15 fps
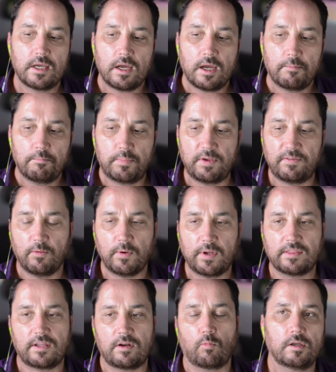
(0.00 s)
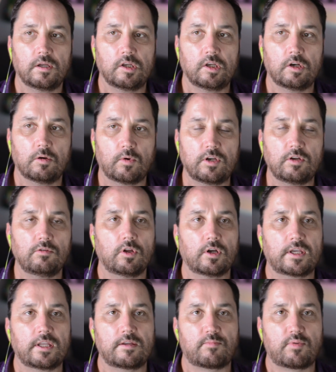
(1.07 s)
before we get there, when you look
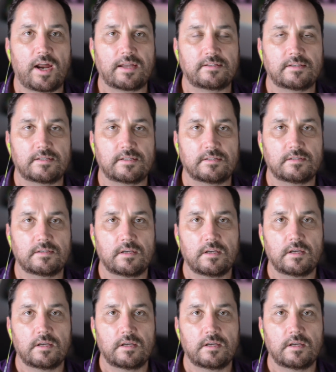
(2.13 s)
at the practices,